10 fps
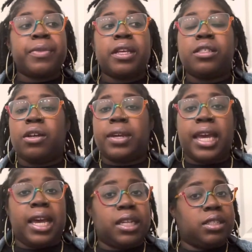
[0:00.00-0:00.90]
So,
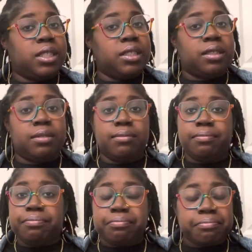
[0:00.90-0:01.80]
yeah, just
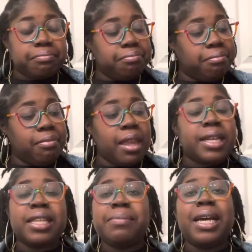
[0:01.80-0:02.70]

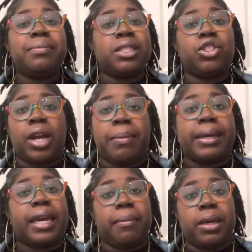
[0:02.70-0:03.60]
sometimes the drama
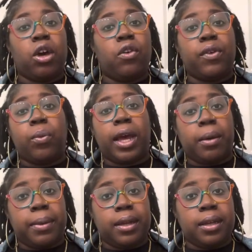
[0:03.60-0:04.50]
can be
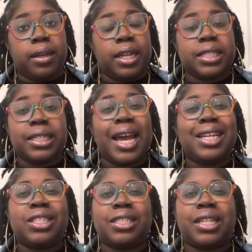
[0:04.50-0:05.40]
overwhelming. And it's not
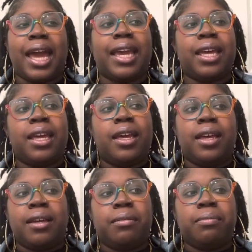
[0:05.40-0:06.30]
just like
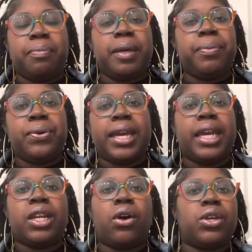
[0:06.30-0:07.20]
people
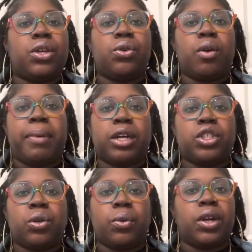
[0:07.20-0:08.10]
getting on you about
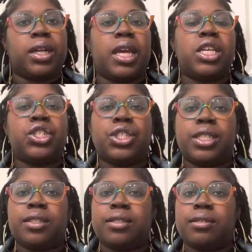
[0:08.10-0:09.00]
your work. It's
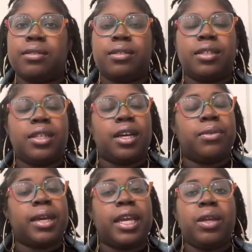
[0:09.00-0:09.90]
just, you know,
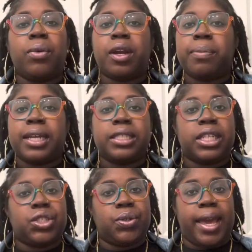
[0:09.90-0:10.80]
any workplace
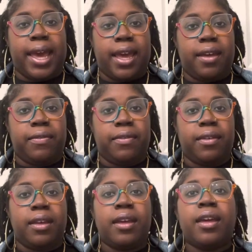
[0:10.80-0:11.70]
that you have
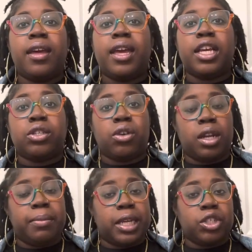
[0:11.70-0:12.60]
is going to
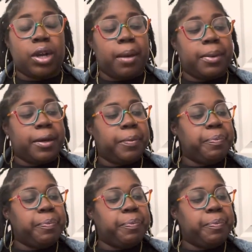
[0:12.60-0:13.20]
be a drama.